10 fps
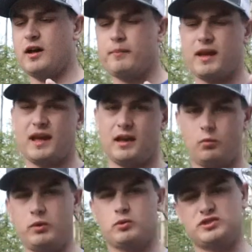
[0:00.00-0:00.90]
up and
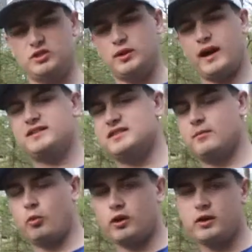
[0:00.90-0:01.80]
we will see you guys in the
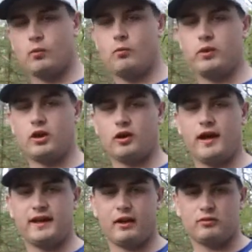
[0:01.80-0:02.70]
morning when we are
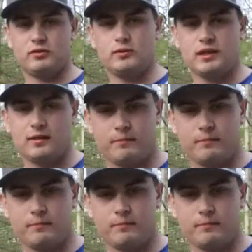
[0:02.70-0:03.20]
heading out to the